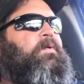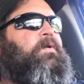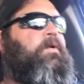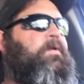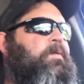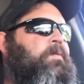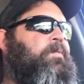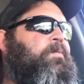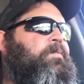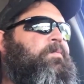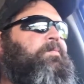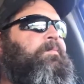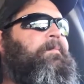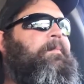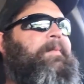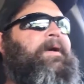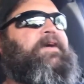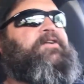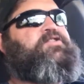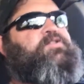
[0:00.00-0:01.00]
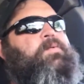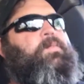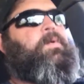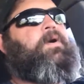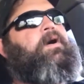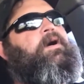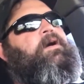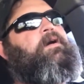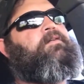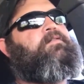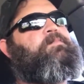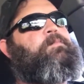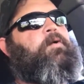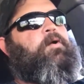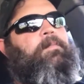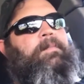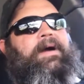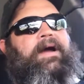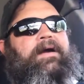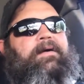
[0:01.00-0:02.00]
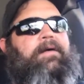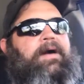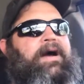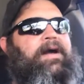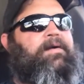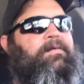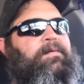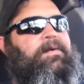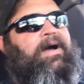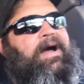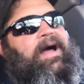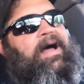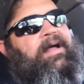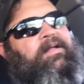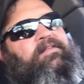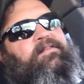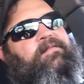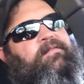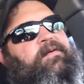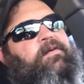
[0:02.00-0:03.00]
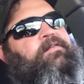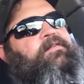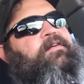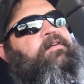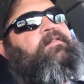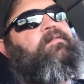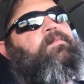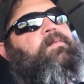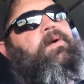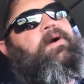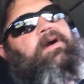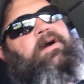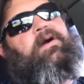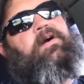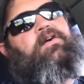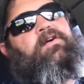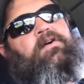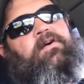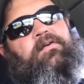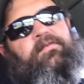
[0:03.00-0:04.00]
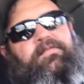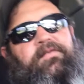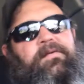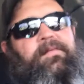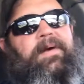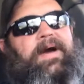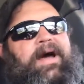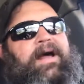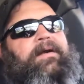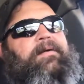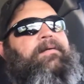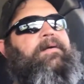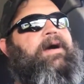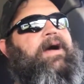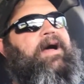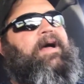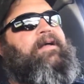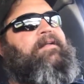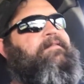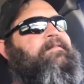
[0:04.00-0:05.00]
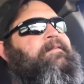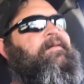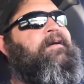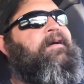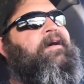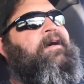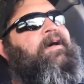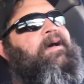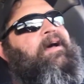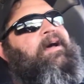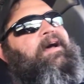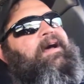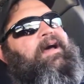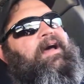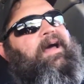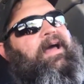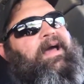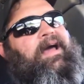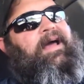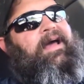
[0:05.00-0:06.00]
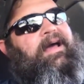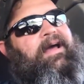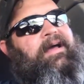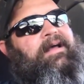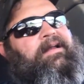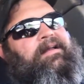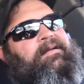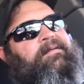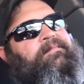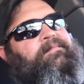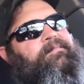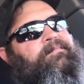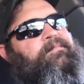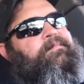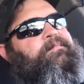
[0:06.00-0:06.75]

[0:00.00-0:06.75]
You measure where a sport bike rider rides versus where a cruiser rider rides, and